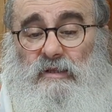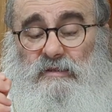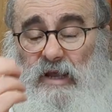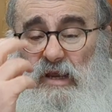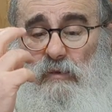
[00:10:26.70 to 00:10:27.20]

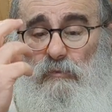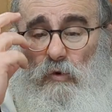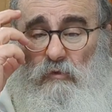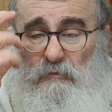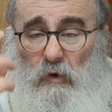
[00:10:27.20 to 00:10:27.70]
They
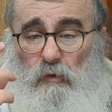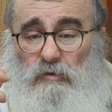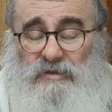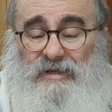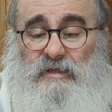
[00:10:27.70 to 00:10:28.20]
more
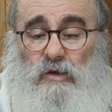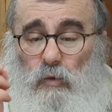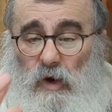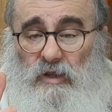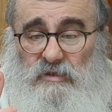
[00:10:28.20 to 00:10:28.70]
focus on
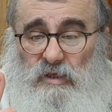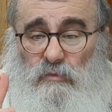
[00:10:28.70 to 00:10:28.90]
equality.